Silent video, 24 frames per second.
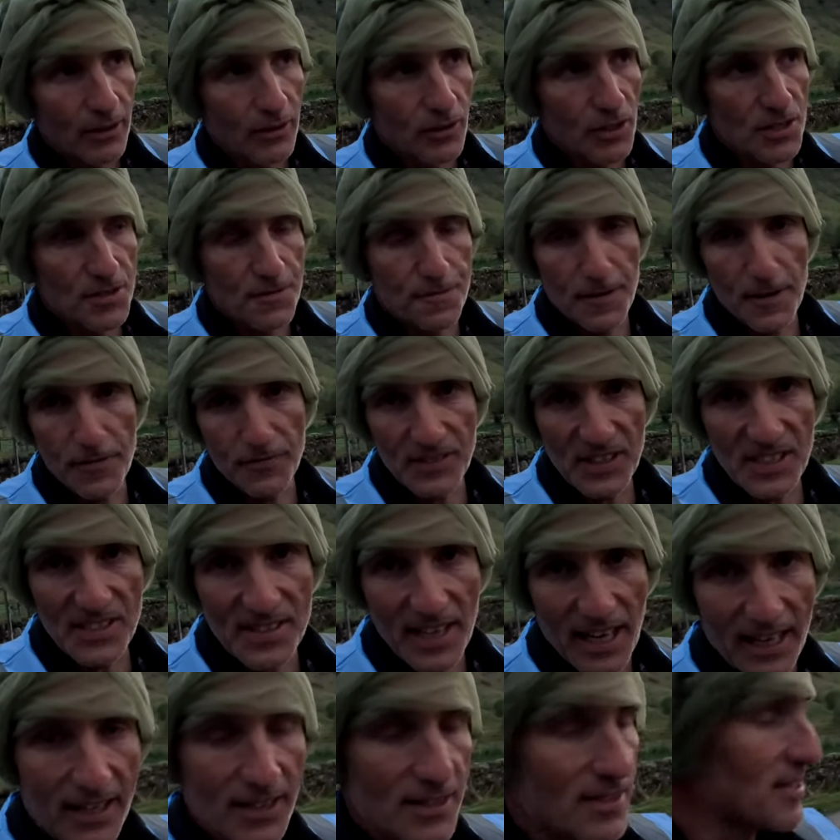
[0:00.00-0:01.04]
There's 50
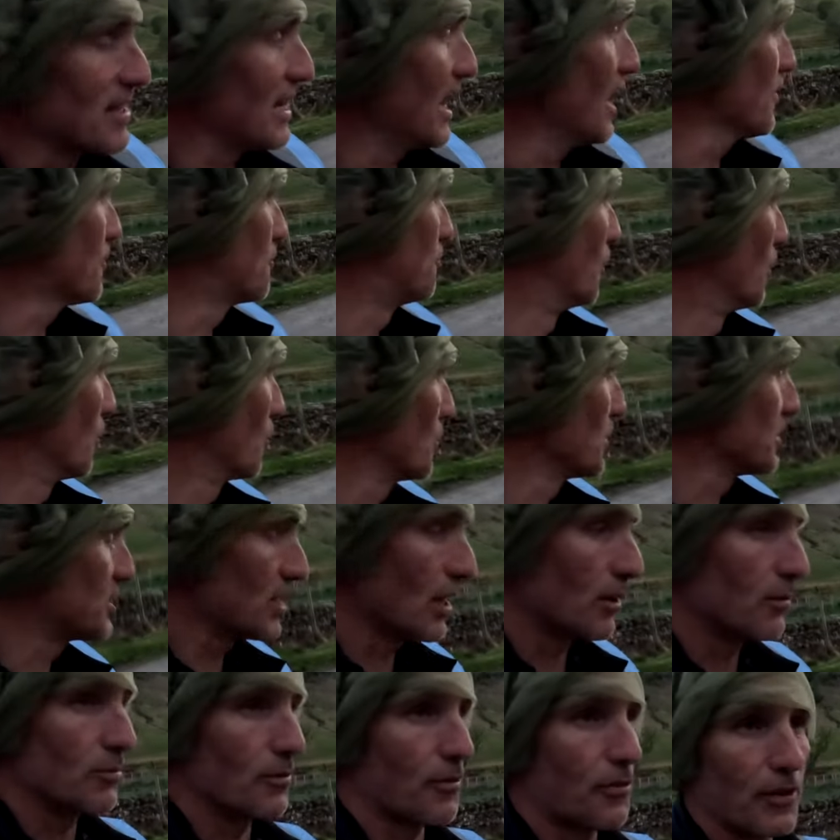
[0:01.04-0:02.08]
seconds left, but we
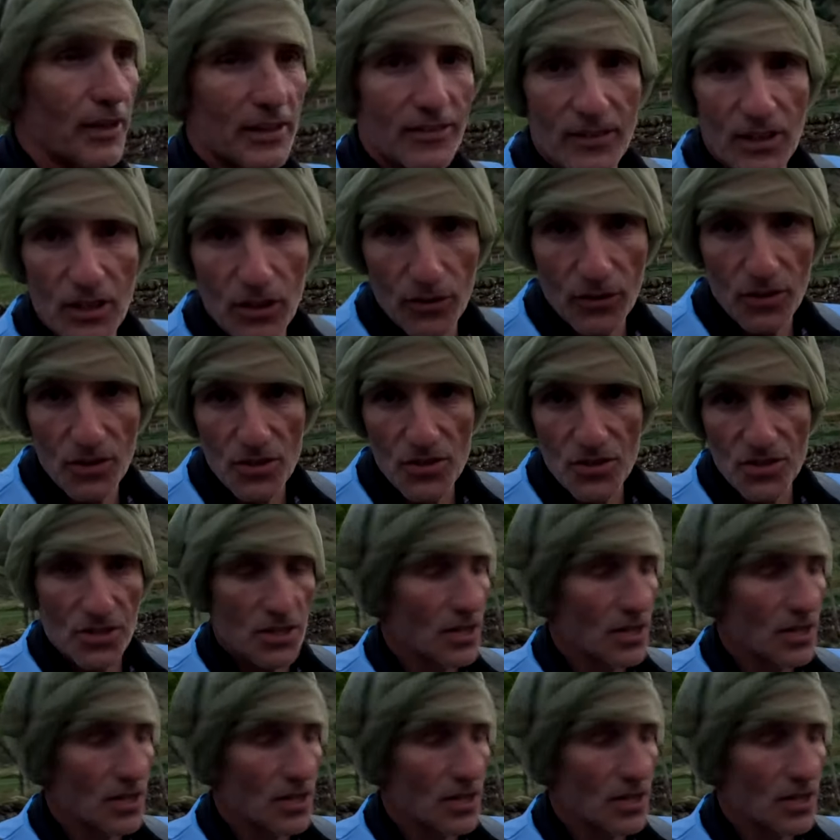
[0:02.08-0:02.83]
don't think the others...